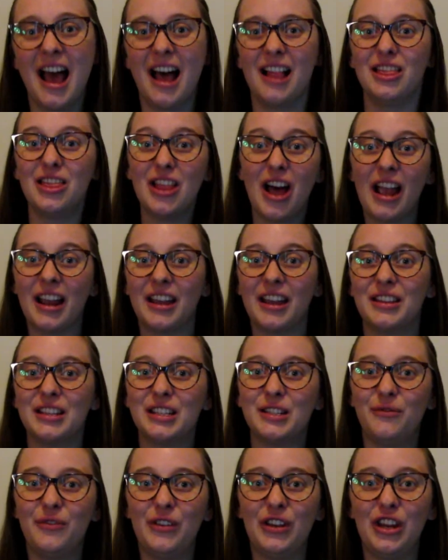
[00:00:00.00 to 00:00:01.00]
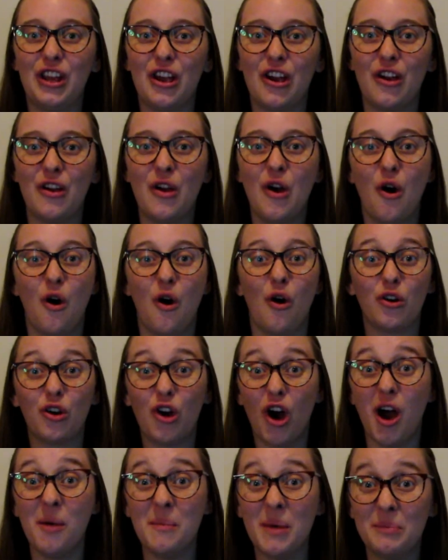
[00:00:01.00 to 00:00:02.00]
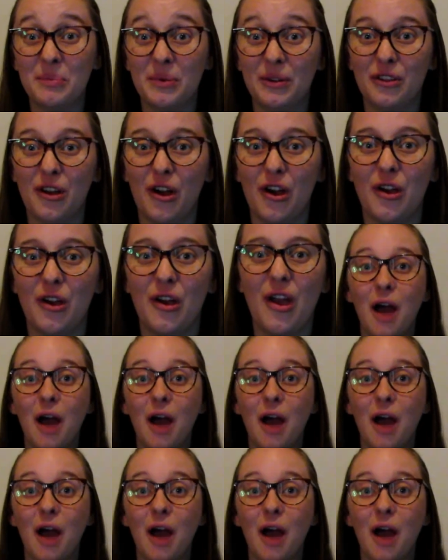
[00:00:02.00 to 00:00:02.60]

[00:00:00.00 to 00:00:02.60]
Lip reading: like this video, or comment below.